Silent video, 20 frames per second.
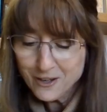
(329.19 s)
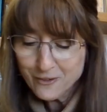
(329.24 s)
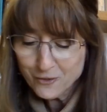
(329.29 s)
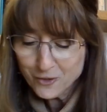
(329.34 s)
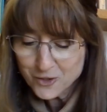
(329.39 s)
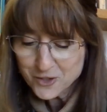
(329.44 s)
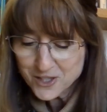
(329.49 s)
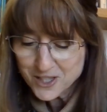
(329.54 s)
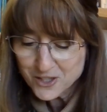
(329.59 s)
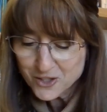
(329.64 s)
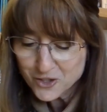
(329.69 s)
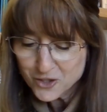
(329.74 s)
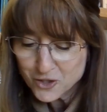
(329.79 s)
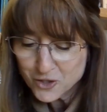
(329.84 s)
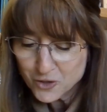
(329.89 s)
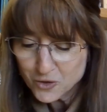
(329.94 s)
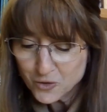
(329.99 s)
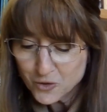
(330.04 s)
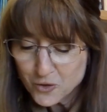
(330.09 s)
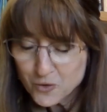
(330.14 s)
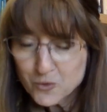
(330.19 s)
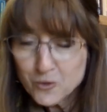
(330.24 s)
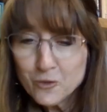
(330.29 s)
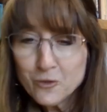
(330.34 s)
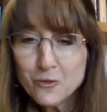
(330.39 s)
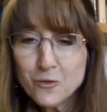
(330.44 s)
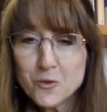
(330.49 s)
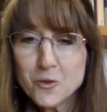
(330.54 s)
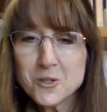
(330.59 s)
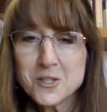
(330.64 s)
verses 2 through
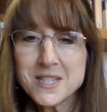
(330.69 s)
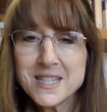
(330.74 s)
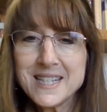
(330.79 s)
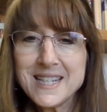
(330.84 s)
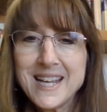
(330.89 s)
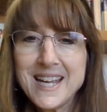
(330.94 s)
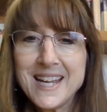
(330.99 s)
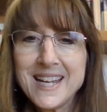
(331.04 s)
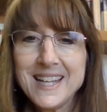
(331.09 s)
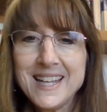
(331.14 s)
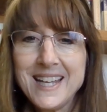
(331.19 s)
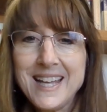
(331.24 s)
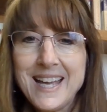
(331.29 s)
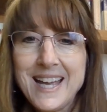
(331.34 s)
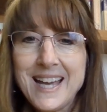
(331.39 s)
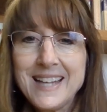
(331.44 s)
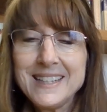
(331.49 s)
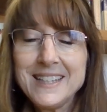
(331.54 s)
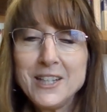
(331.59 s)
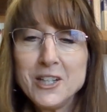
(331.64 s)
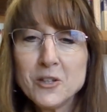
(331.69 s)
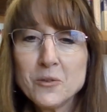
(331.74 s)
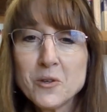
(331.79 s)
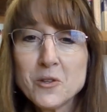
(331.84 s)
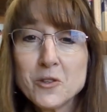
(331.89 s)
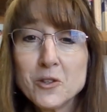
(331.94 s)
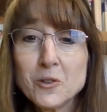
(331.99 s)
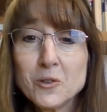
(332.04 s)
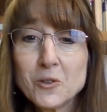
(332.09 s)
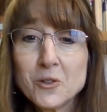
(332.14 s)
4 today, and hear
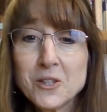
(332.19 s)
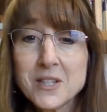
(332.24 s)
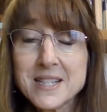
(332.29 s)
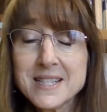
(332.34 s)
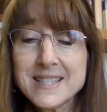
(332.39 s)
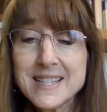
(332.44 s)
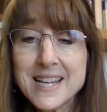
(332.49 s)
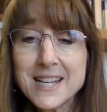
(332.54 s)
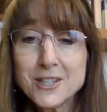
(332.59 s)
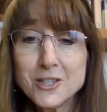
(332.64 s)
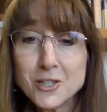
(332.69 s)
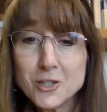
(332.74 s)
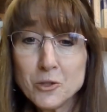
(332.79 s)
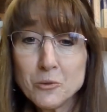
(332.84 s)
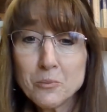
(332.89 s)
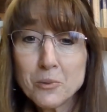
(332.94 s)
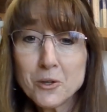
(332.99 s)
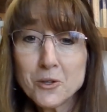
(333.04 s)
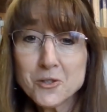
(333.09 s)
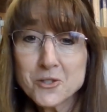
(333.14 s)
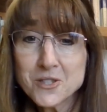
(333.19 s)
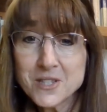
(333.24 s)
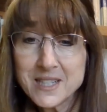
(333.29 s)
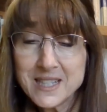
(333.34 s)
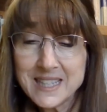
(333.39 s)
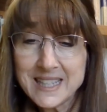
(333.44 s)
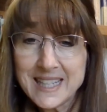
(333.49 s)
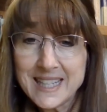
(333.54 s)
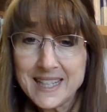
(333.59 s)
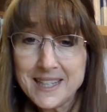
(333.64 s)
what the Lord is saying to you
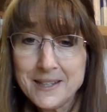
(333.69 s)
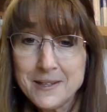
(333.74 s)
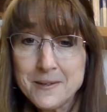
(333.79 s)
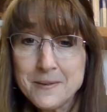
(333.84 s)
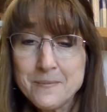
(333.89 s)
personally